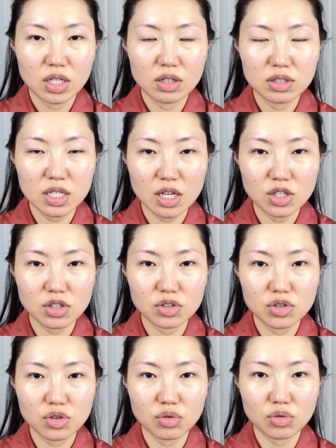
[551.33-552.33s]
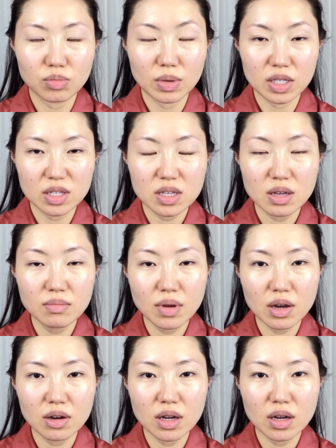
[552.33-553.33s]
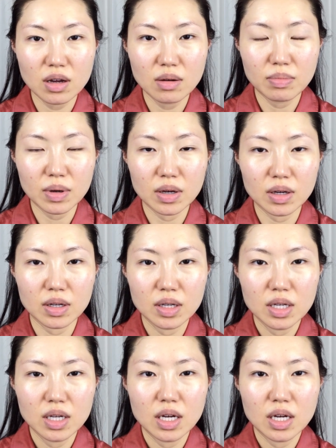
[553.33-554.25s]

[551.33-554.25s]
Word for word: irritation to my skin barrier, but